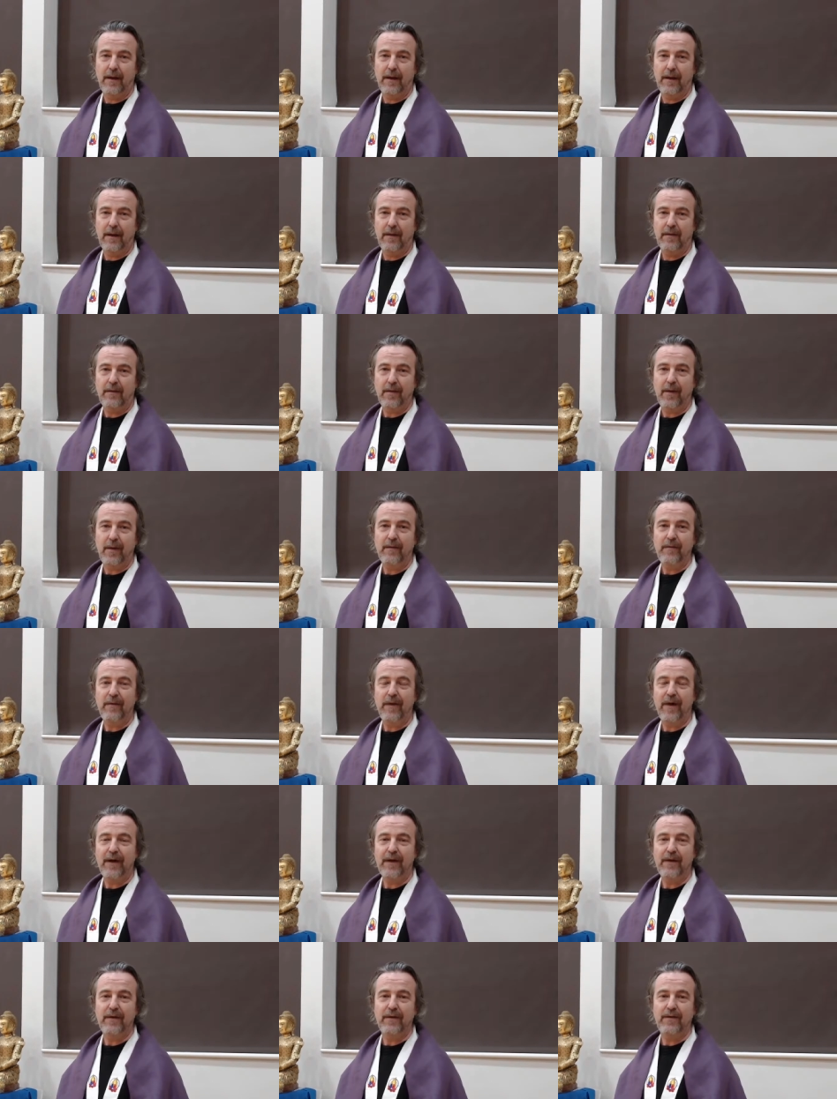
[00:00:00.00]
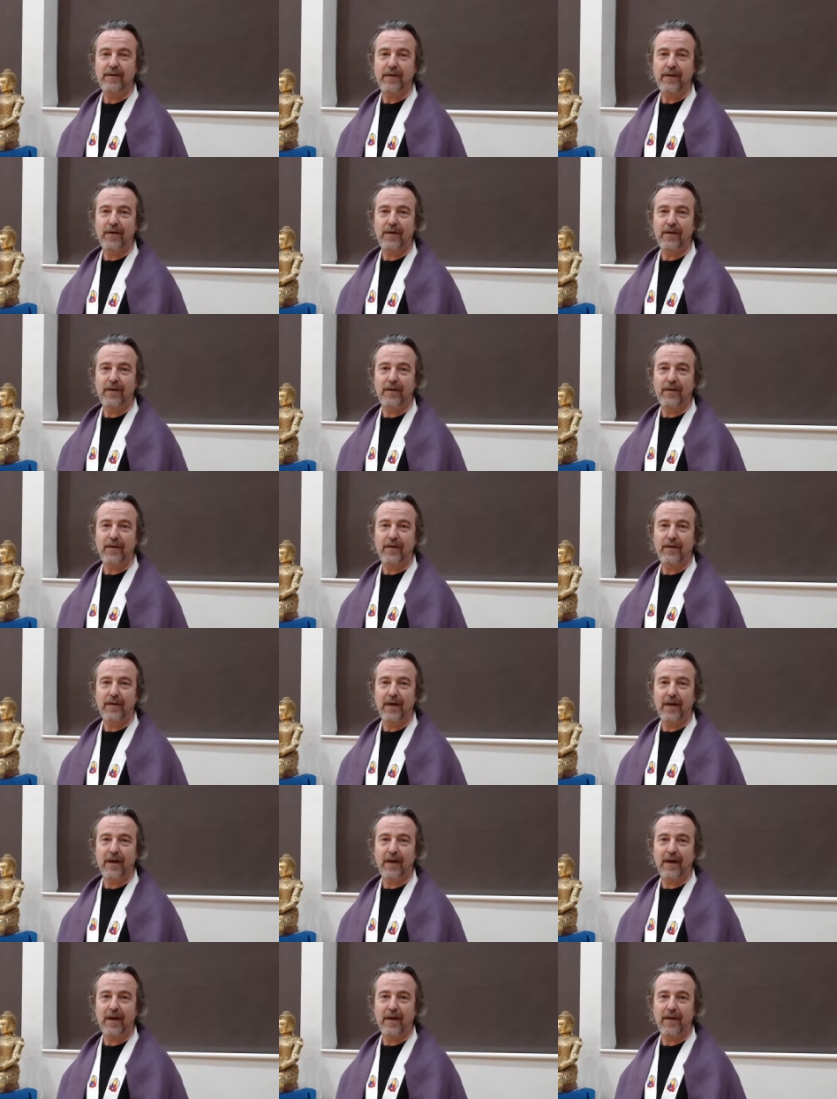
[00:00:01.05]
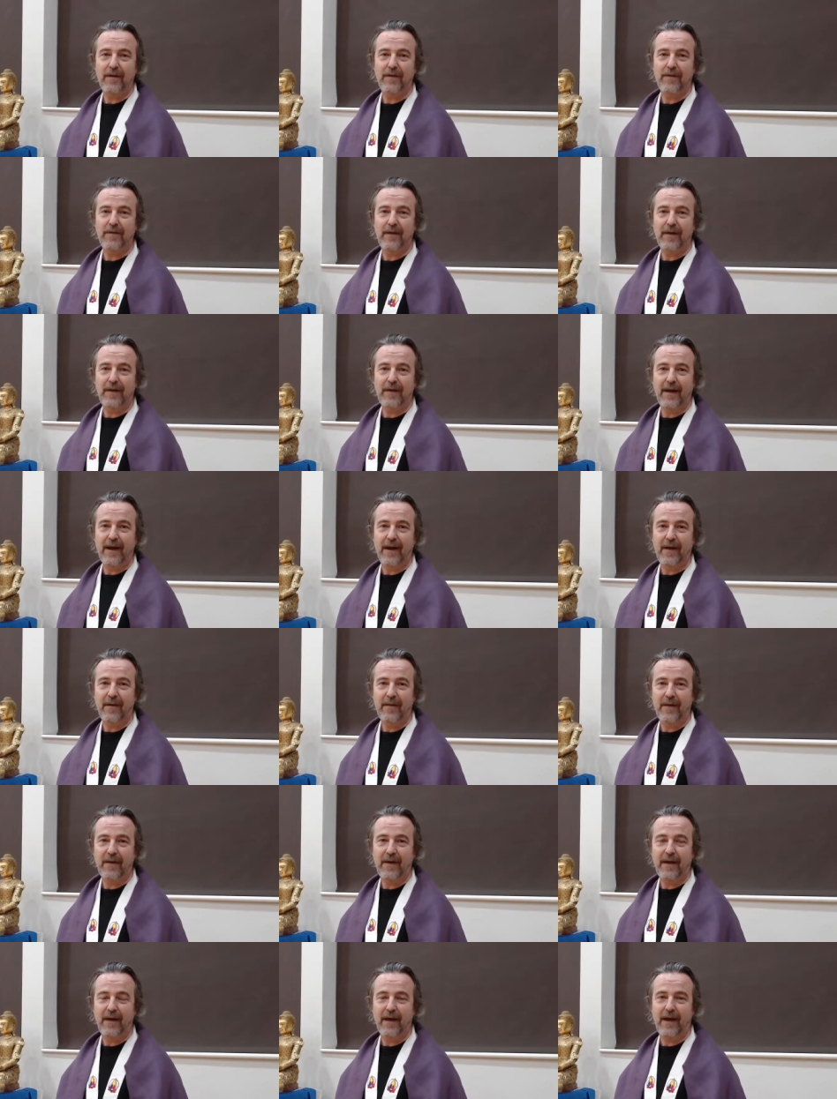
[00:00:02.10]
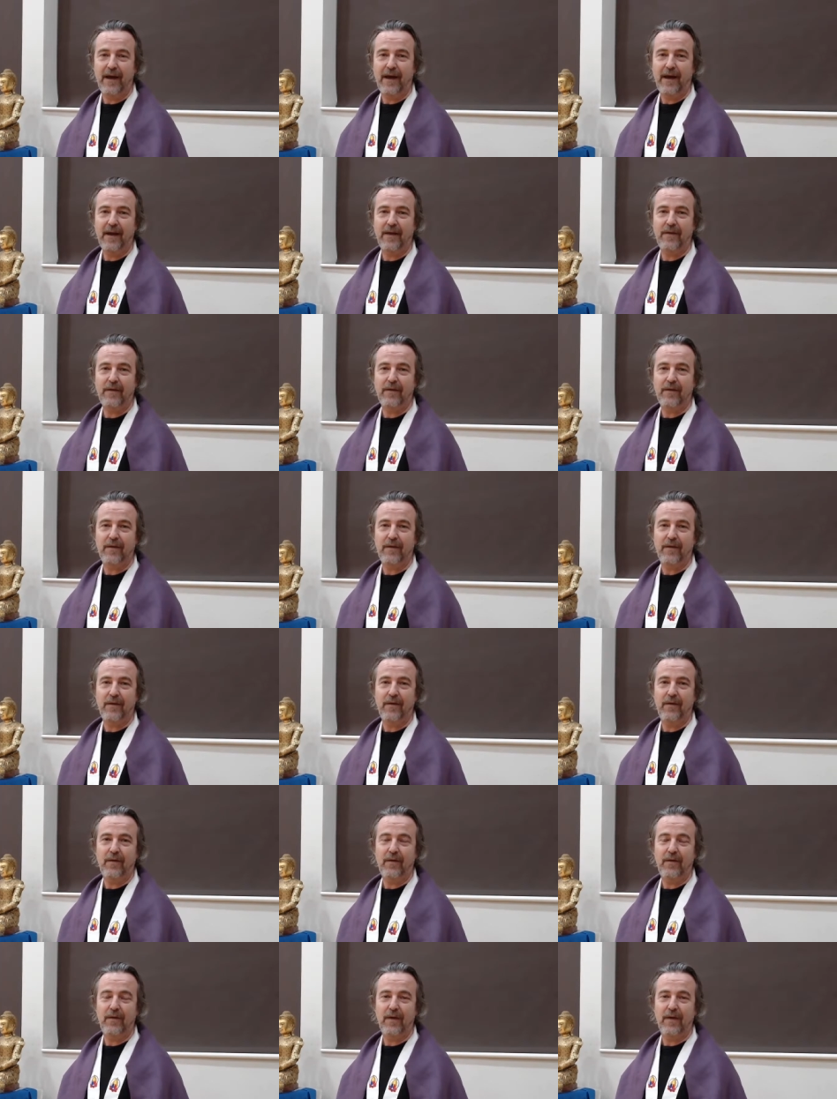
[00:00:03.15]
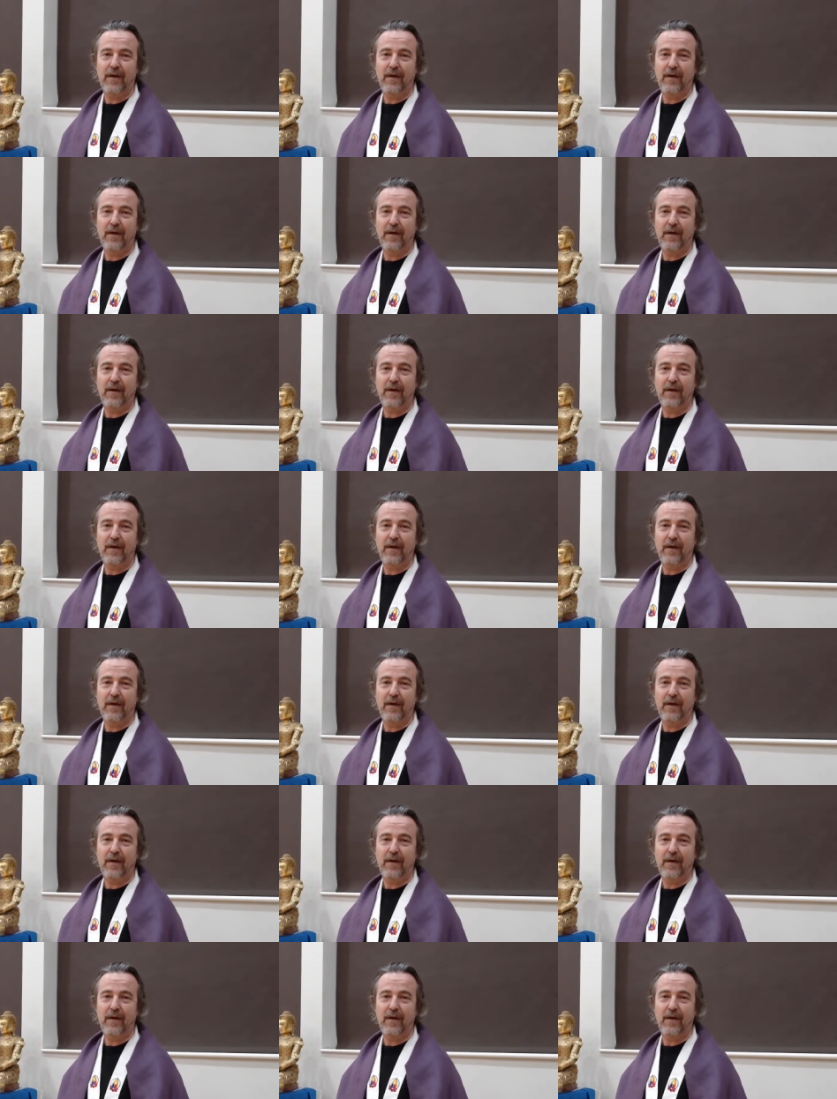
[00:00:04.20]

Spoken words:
So I invite you to sit down and to